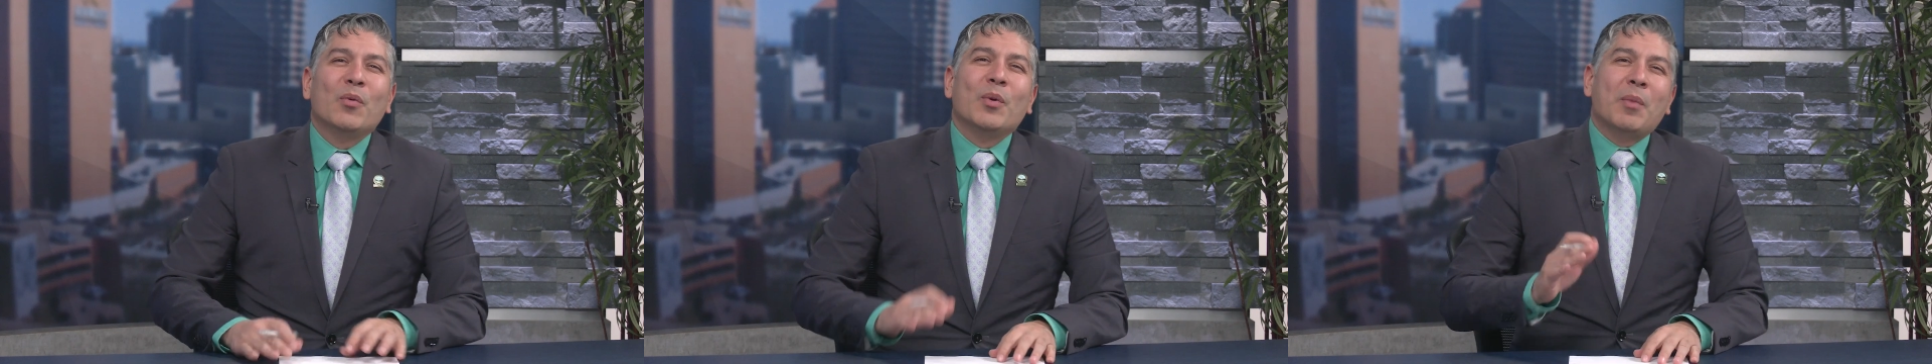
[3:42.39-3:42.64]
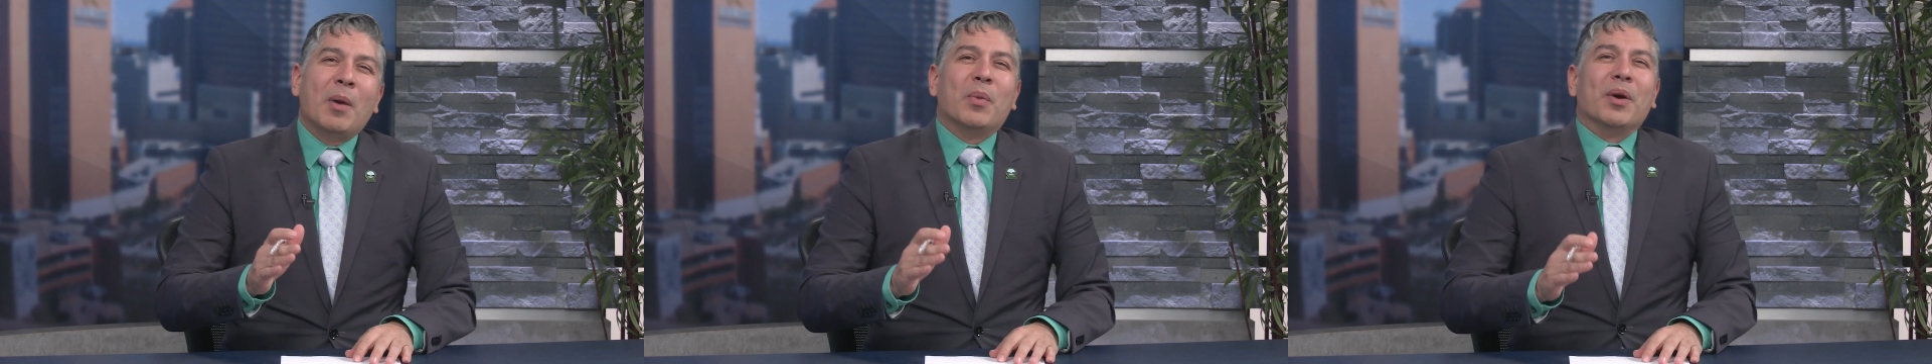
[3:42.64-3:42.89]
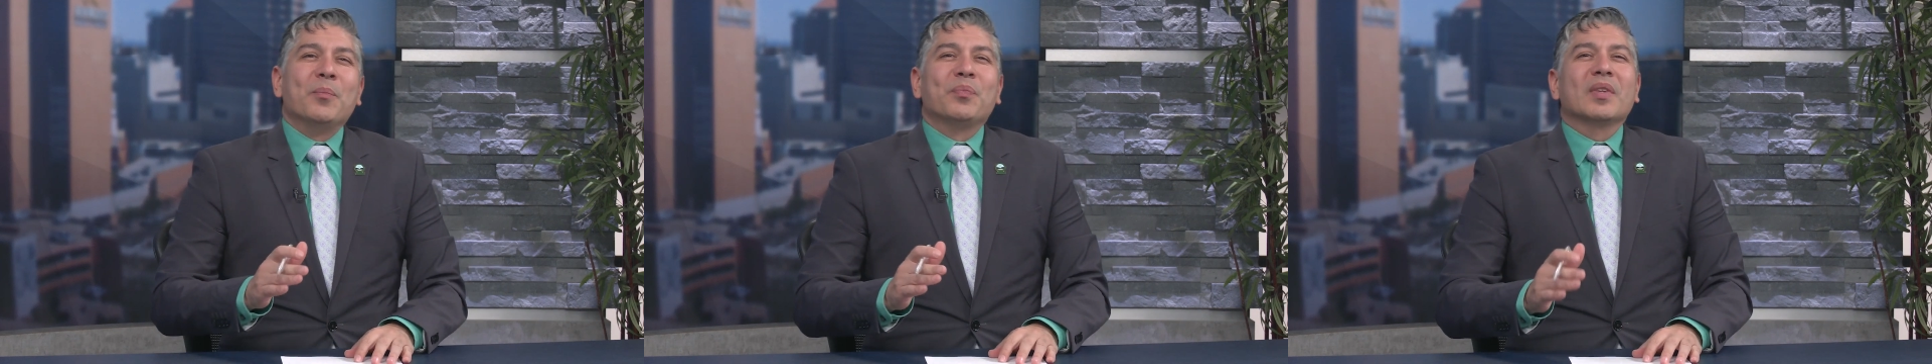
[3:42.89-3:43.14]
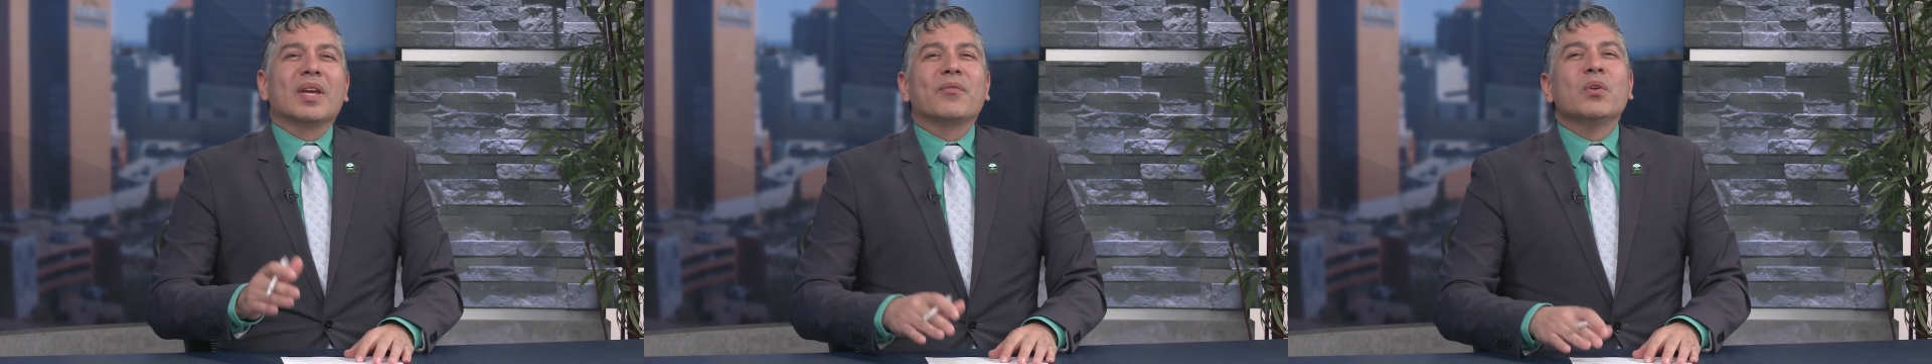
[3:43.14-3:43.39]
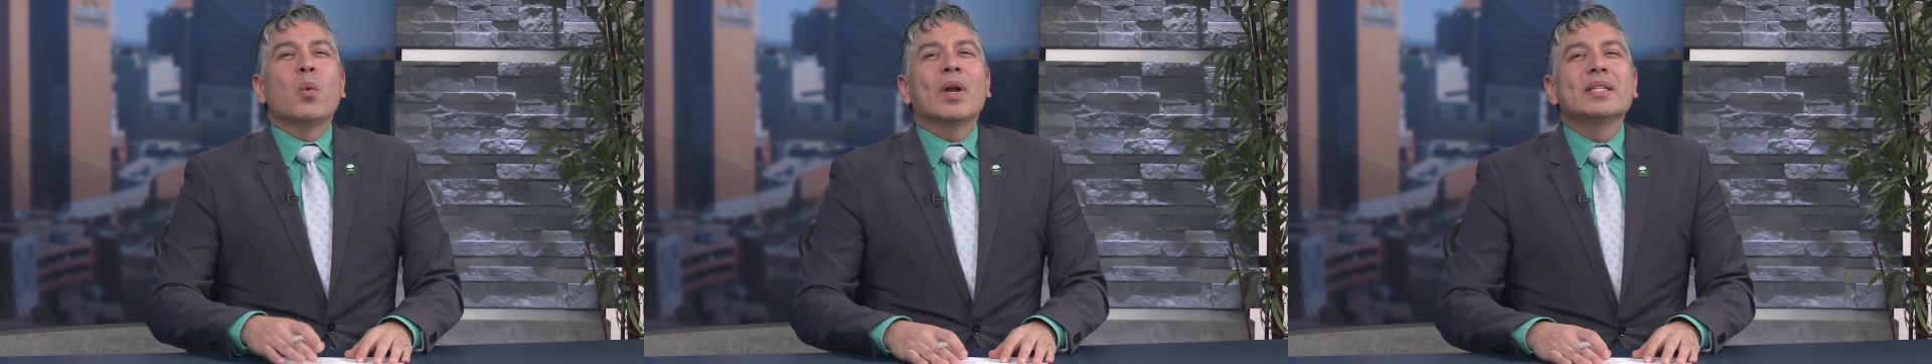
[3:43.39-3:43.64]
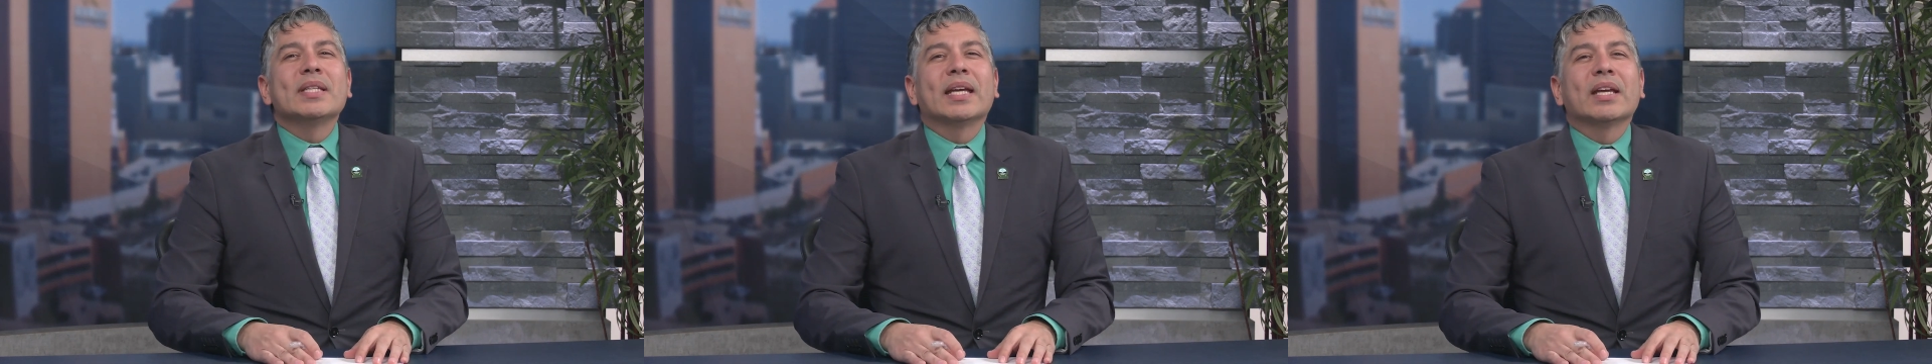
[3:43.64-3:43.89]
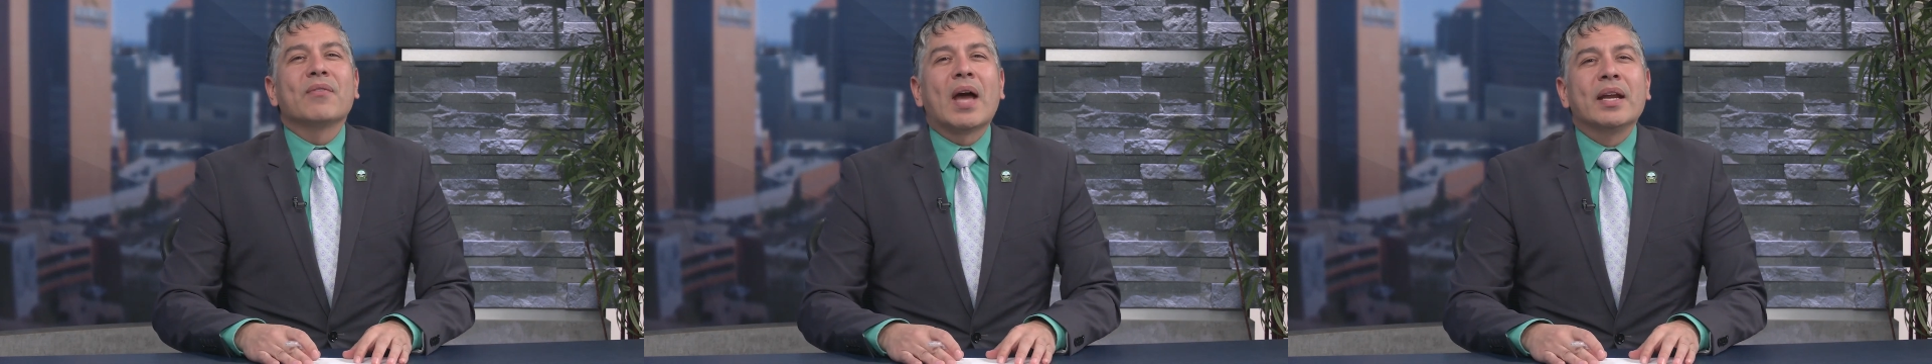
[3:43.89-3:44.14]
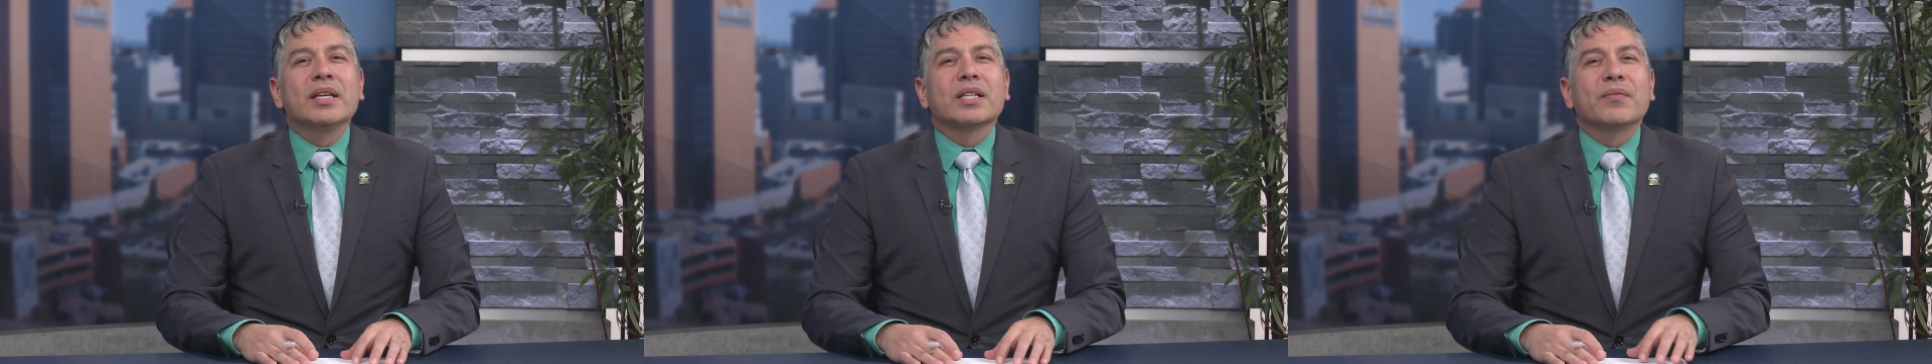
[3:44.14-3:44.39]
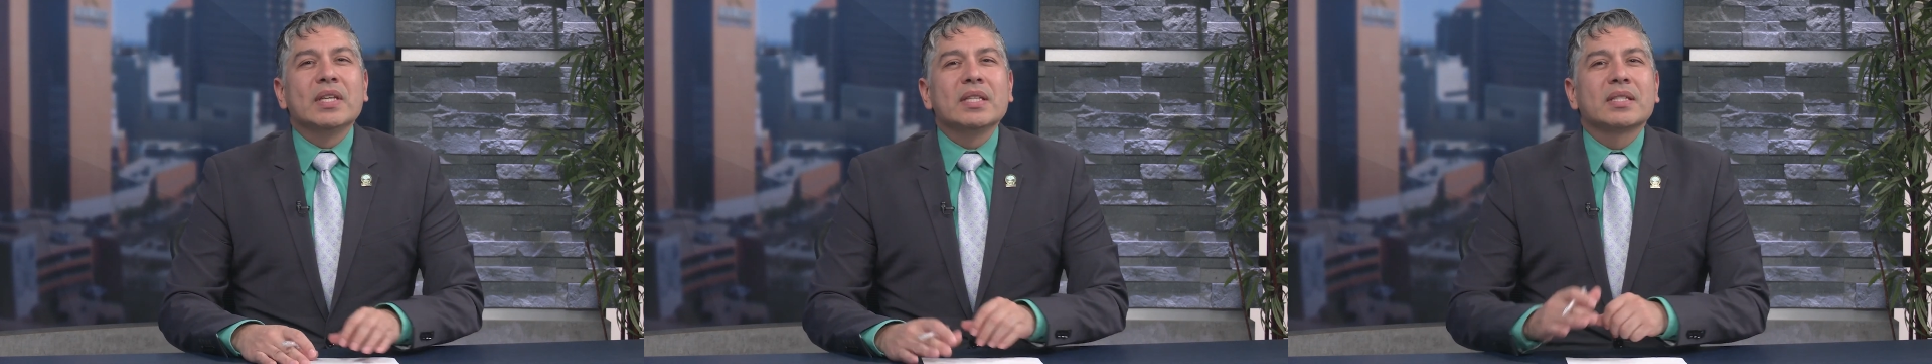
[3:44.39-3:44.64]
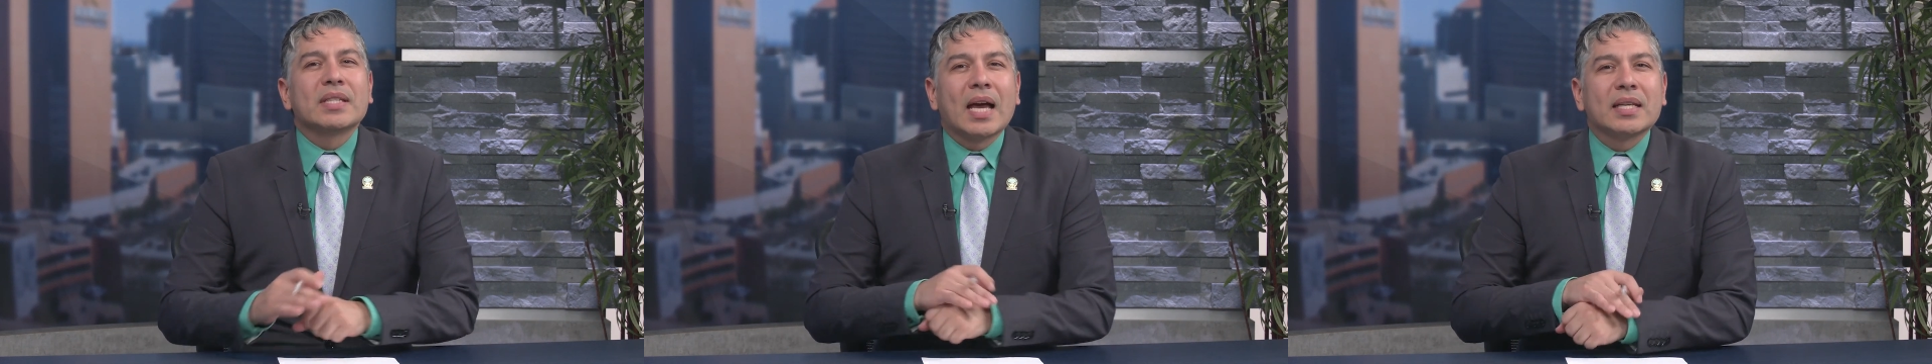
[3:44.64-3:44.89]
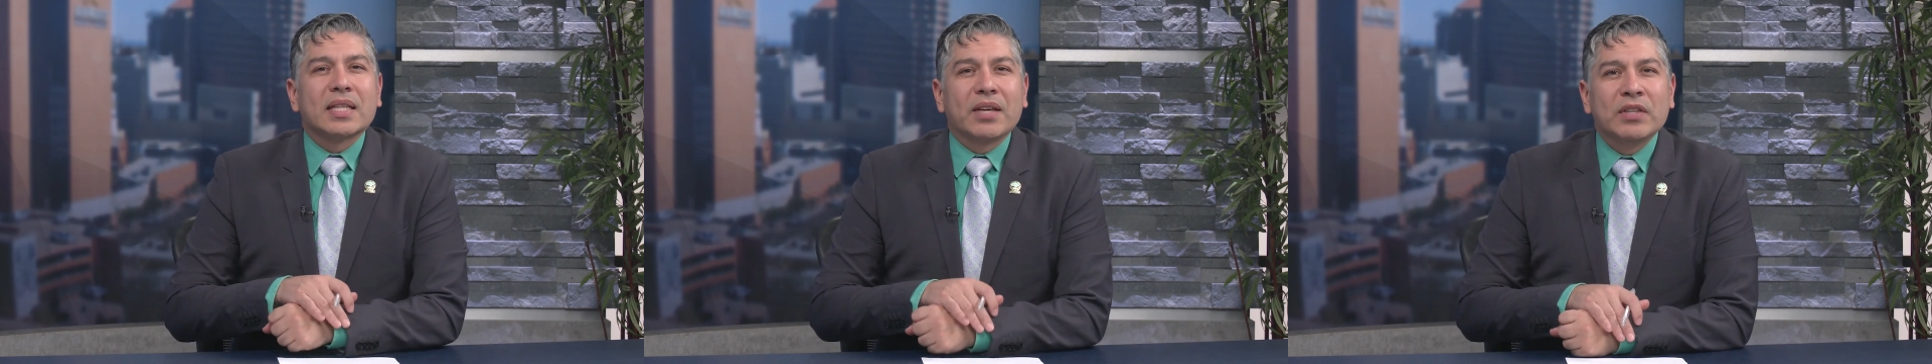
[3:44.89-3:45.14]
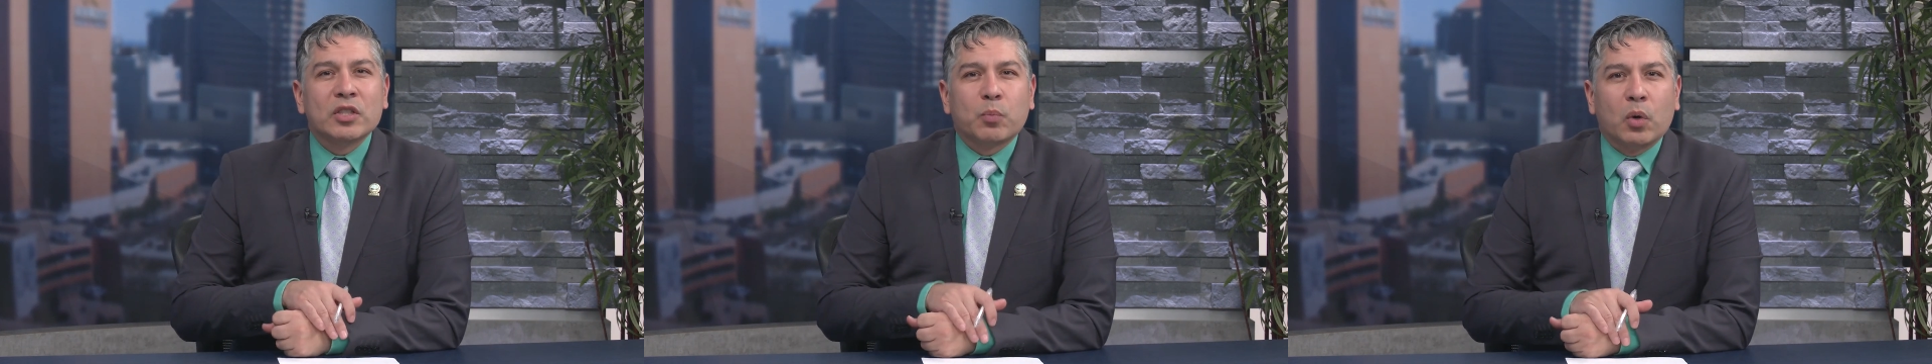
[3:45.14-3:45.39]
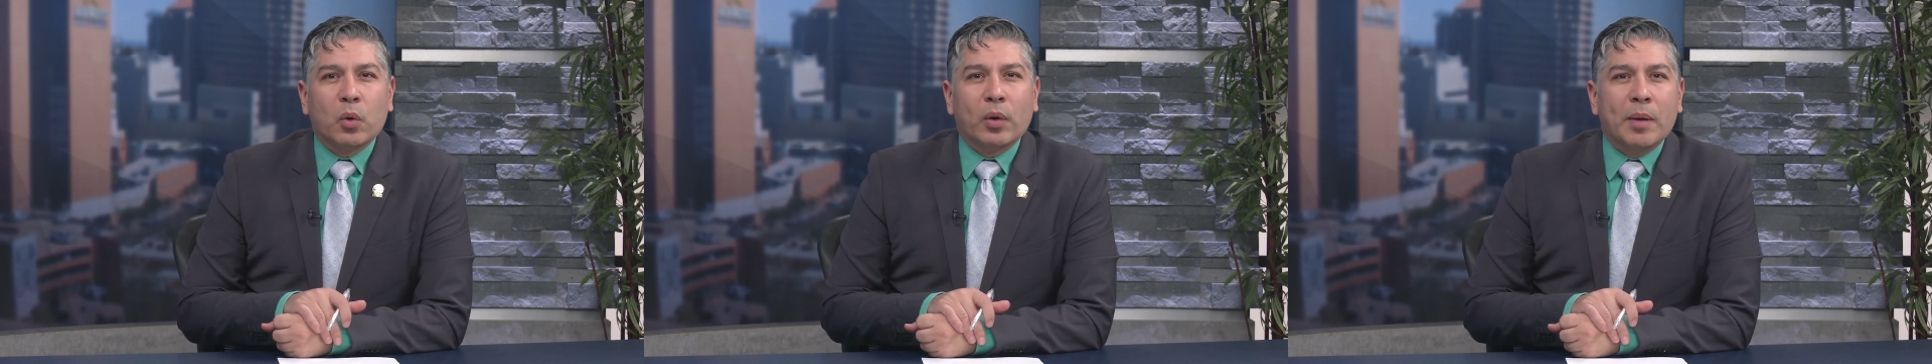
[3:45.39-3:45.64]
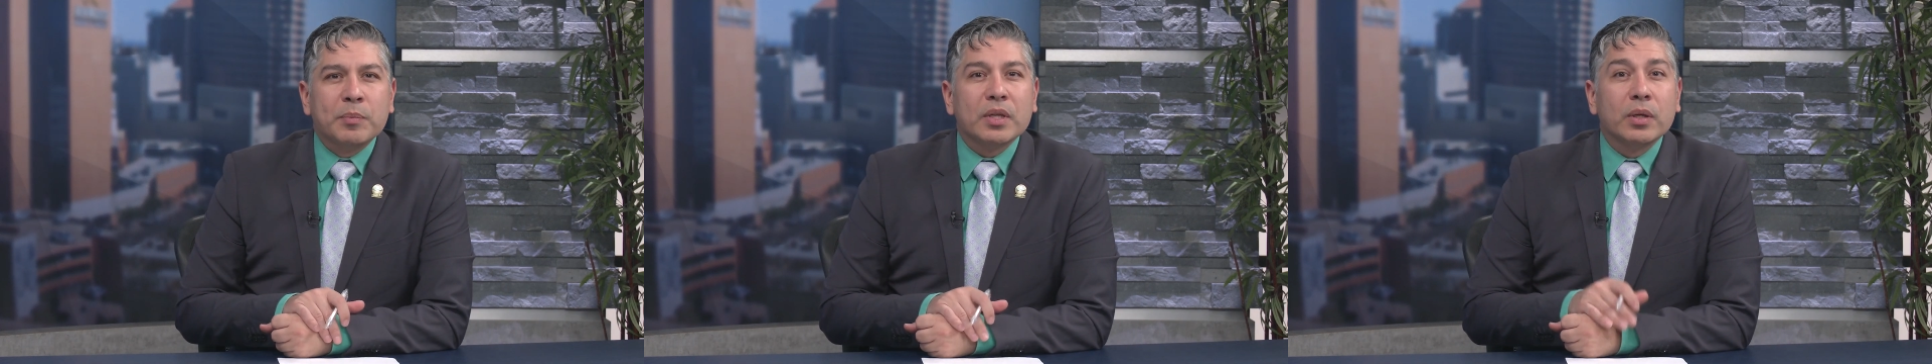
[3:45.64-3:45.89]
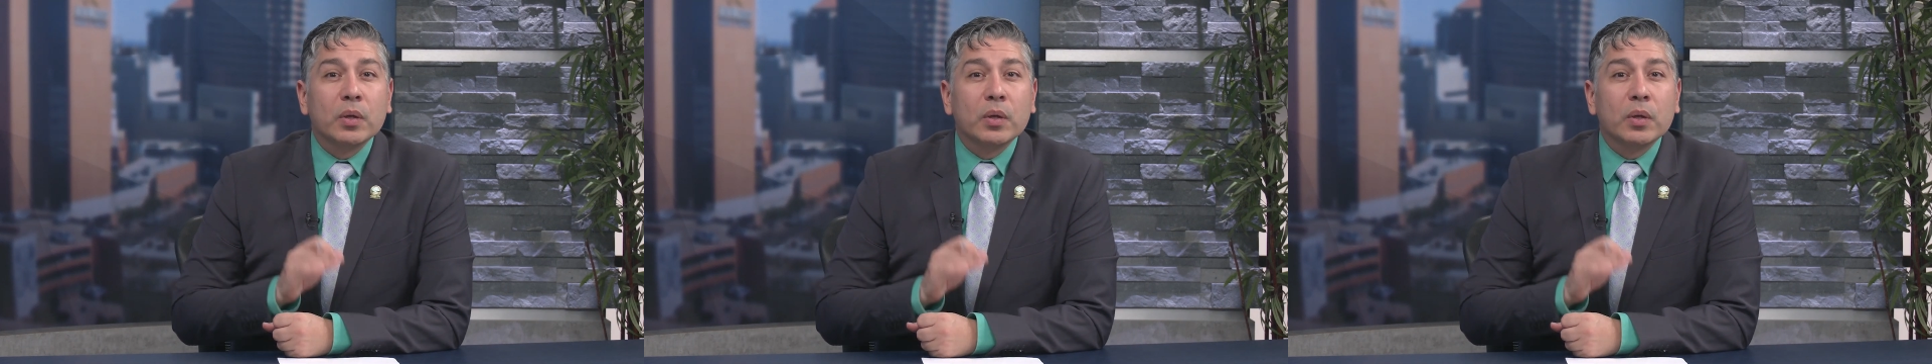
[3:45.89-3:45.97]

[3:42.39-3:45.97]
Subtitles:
remember, if you want to take advantage of these tax savings programs,